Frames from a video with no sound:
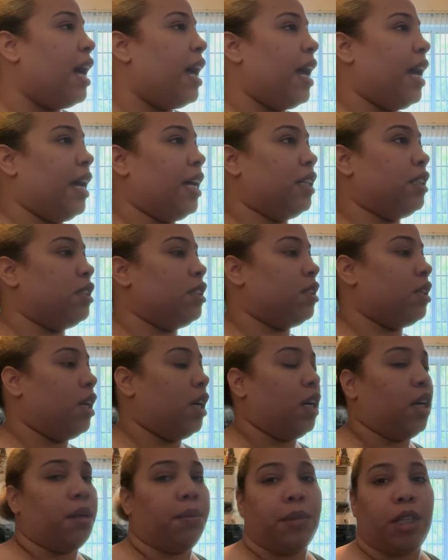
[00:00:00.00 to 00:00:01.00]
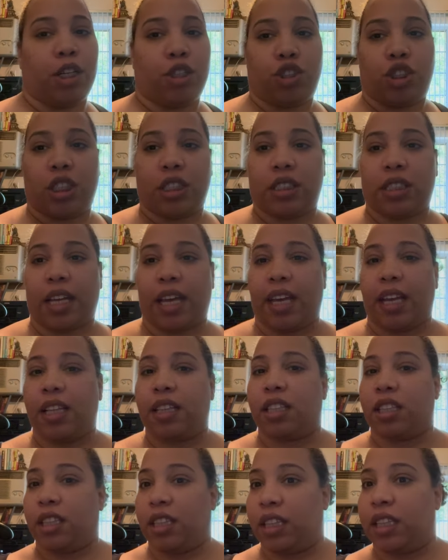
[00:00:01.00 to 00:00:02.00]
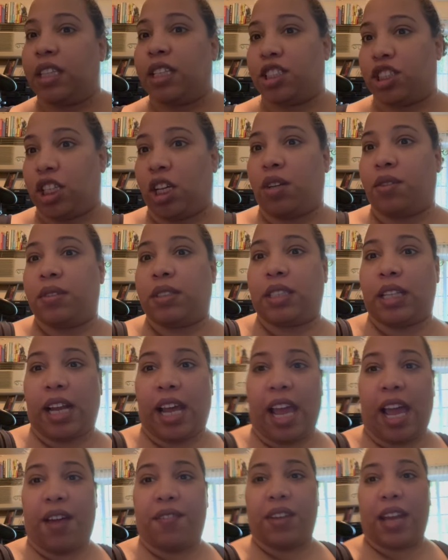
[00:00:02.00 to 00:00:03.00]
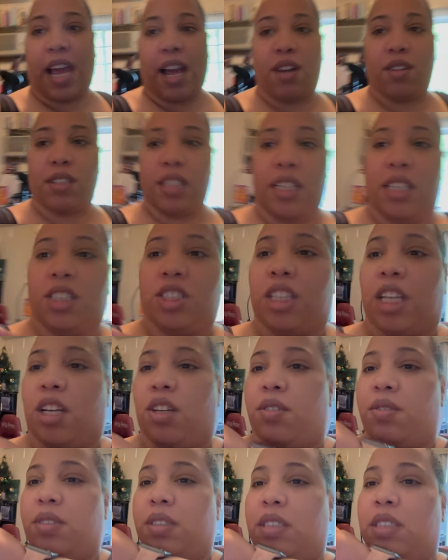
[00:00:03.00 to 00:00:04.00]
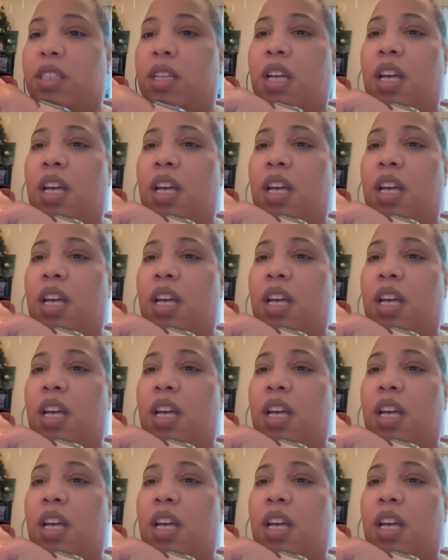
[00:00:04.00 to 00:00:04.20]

And, um, they're just like the shelves that I have now, these shelves.